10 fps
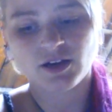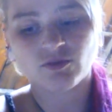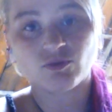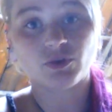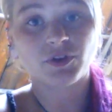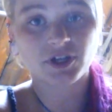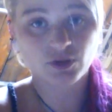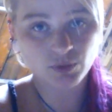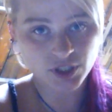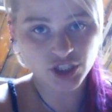
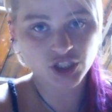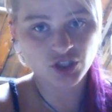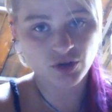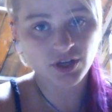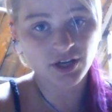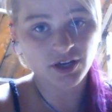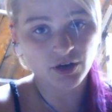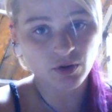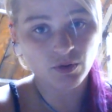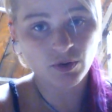relinquished your
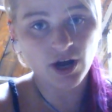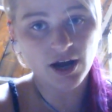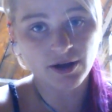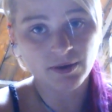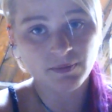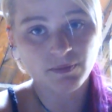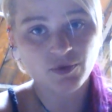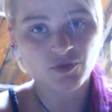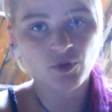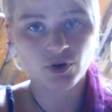ego
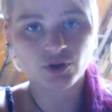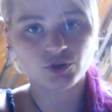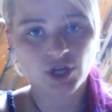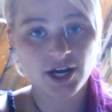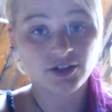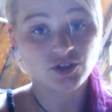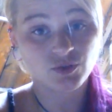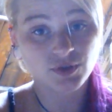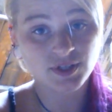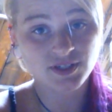before you try to do
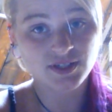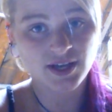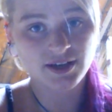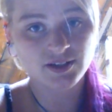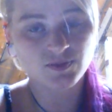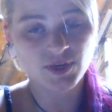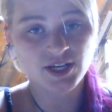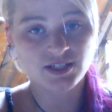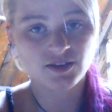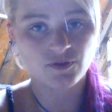these things,
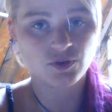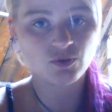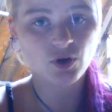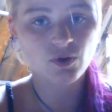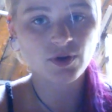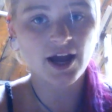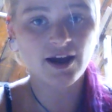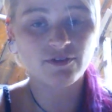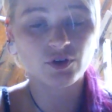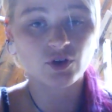because if you don't
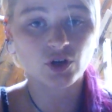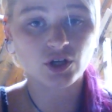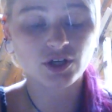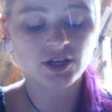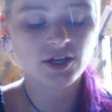have a good